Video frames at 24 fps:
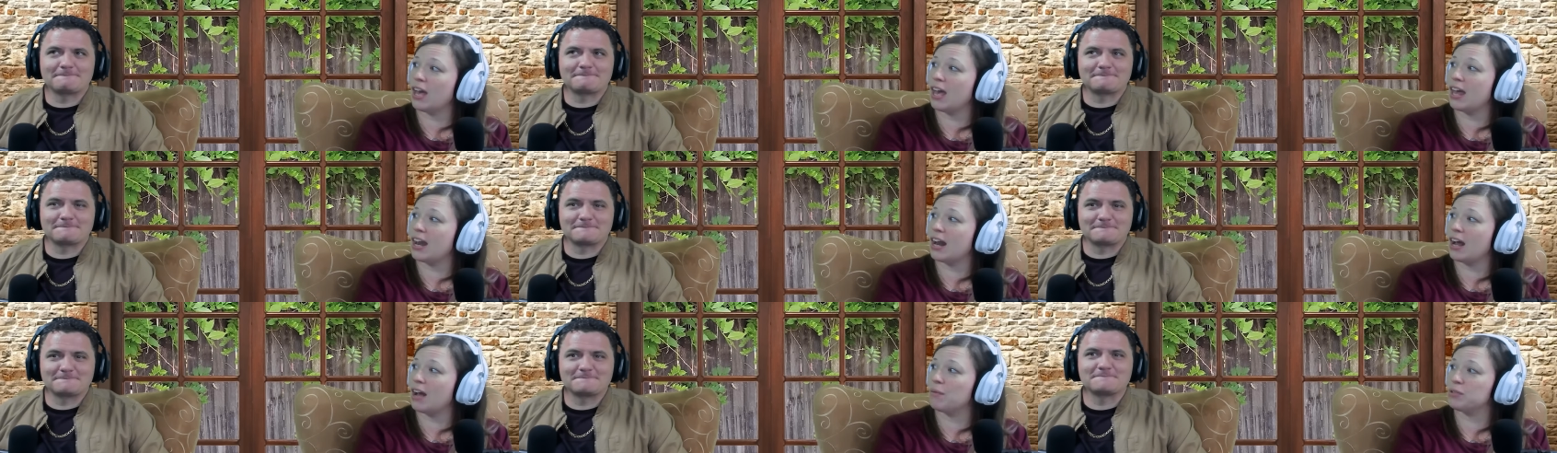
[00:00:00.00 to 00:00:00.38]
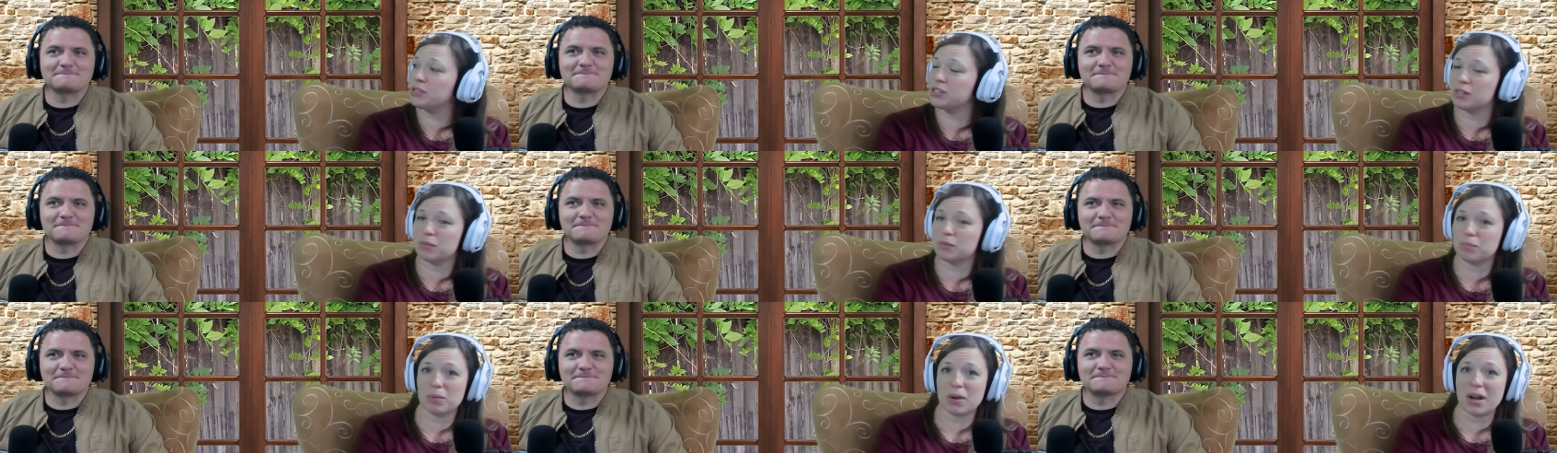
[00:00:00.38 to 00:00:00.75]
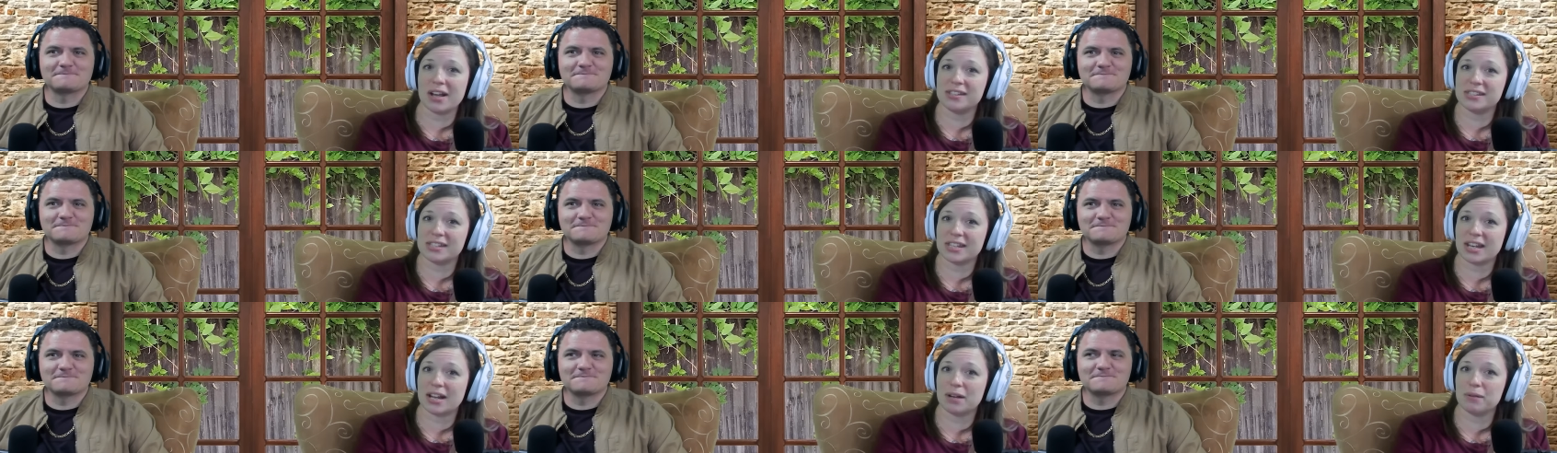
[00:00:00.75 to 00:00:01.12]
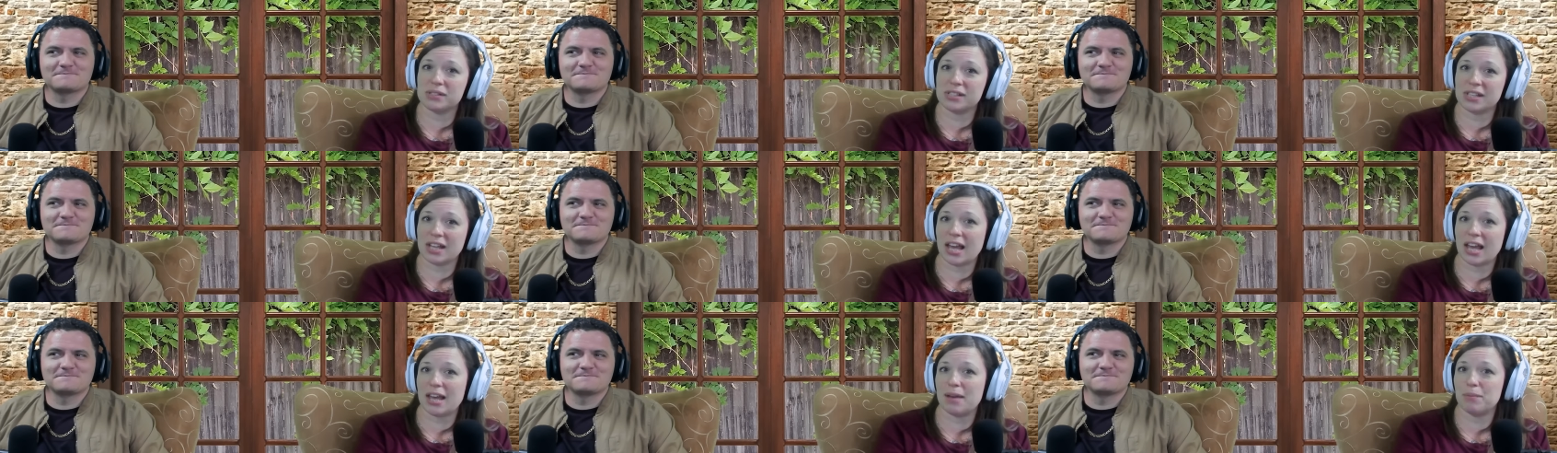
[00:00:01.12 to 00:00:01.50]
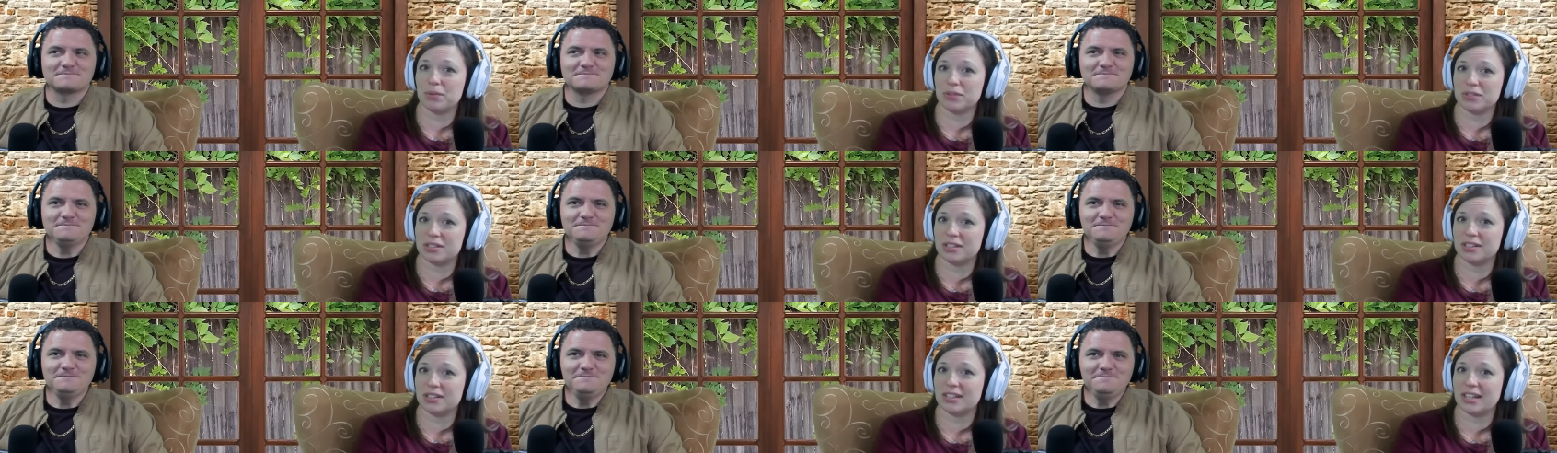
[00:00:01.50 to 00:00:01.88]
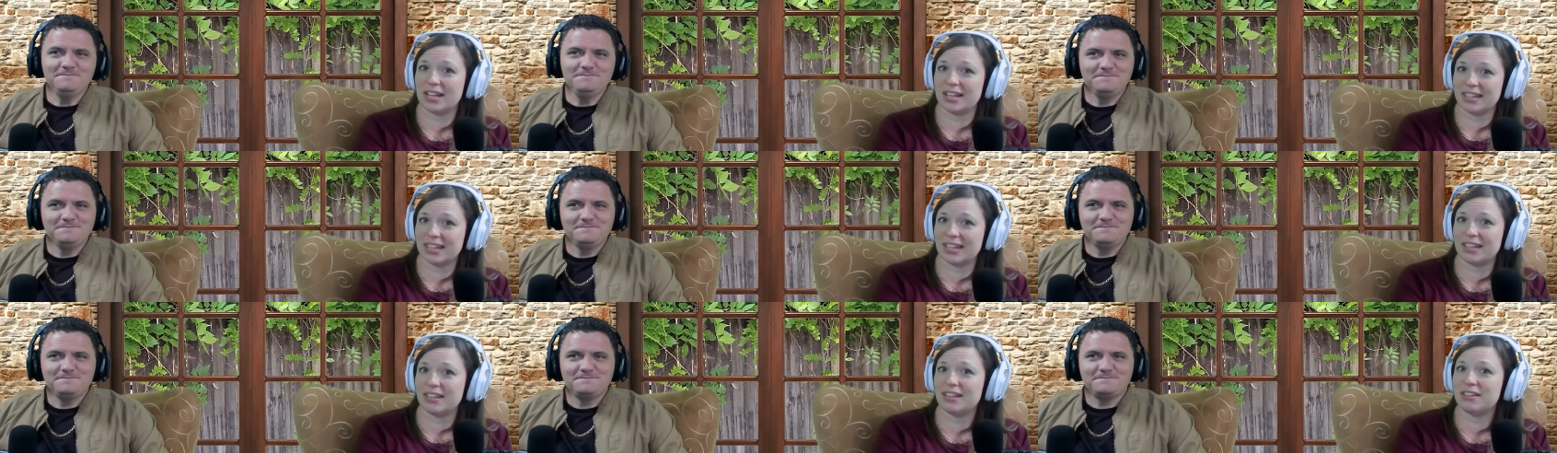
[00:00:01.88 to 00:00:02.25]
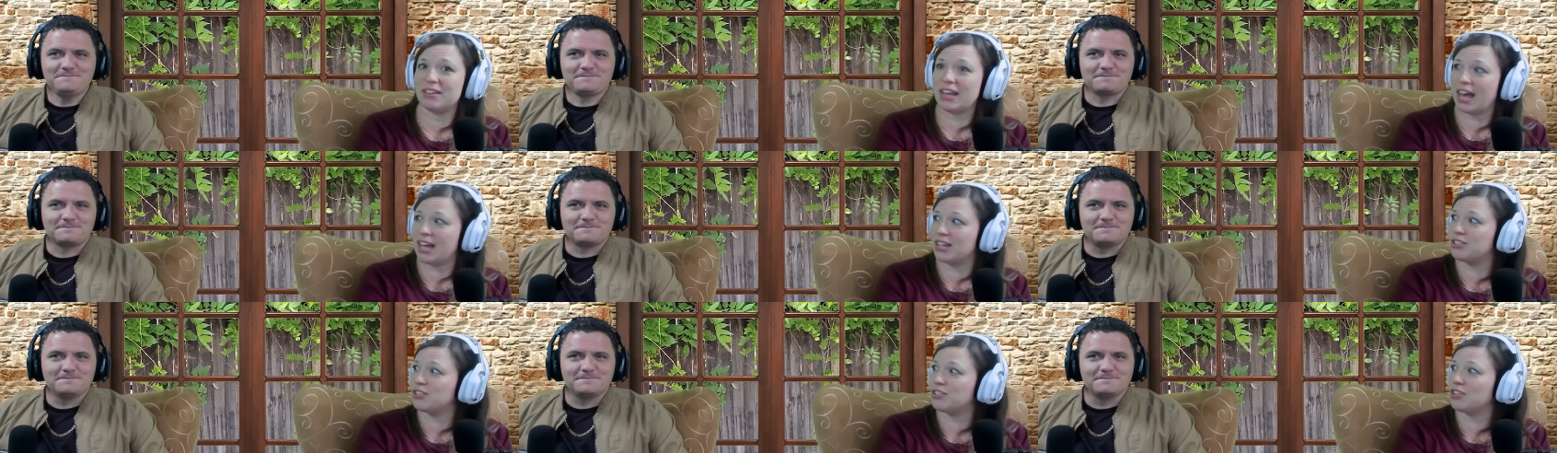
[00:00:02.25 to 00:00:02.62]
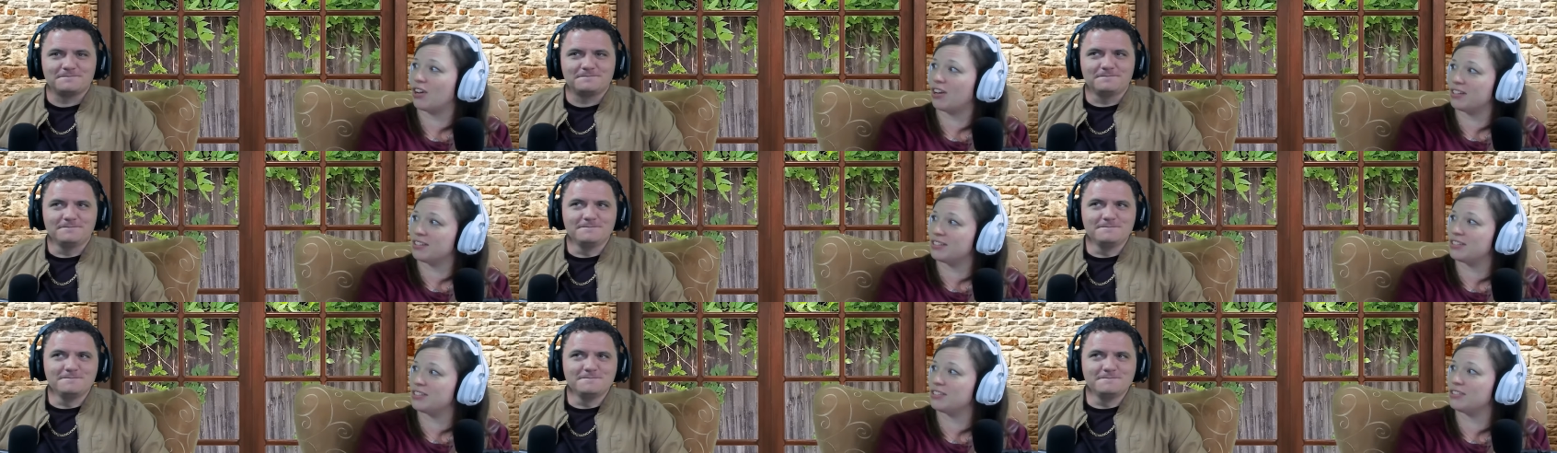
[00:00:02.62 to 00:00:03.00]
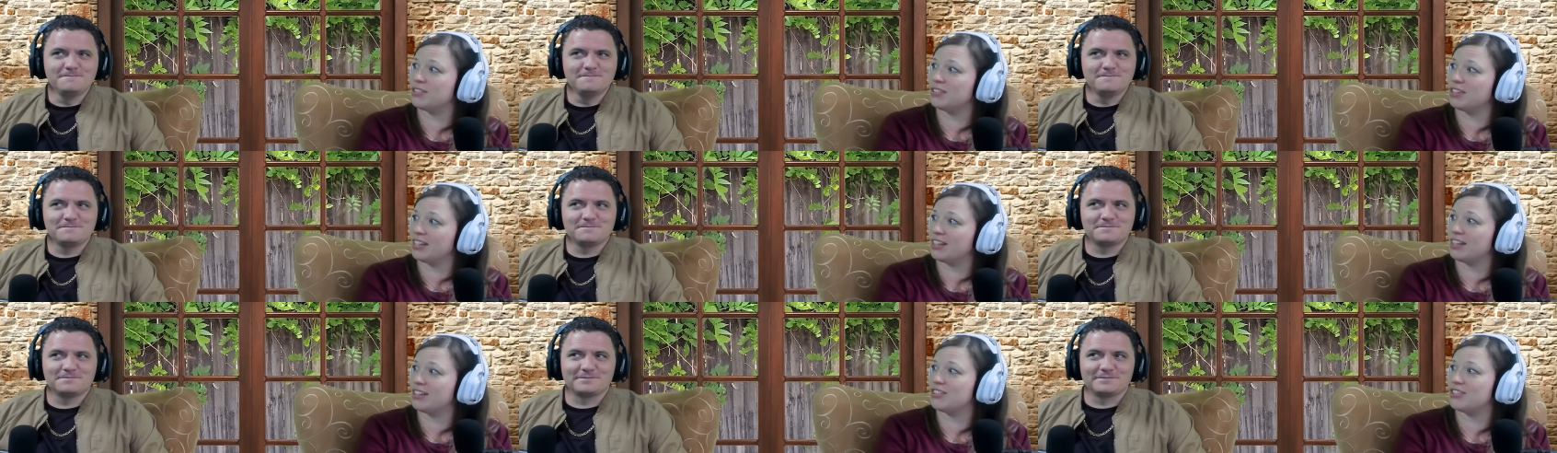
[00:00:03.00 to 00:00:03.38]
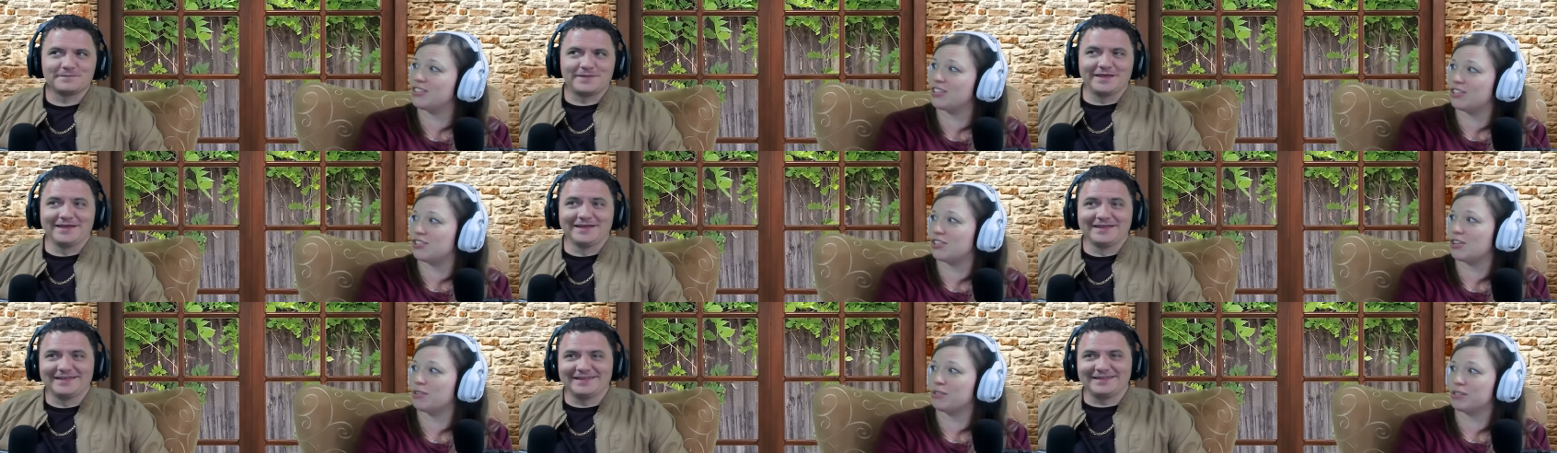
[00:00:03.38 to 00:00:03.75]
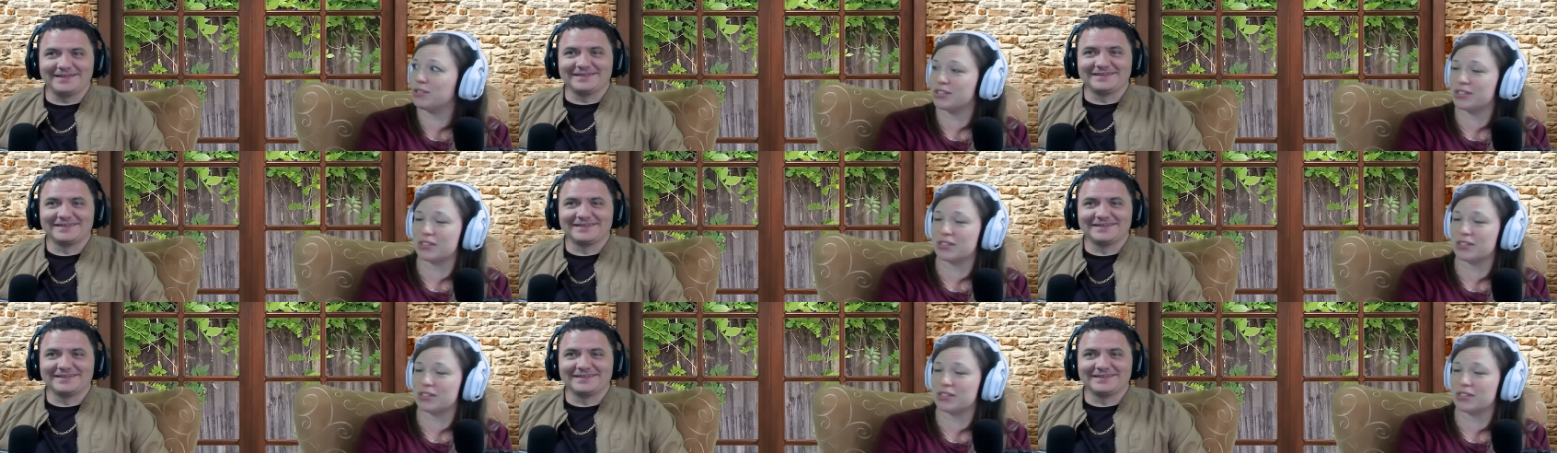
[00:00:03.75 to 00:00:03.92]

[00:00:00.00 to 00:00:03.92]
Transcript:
Speaker 1: And I was surprised that I was able to like catch on to the, the joke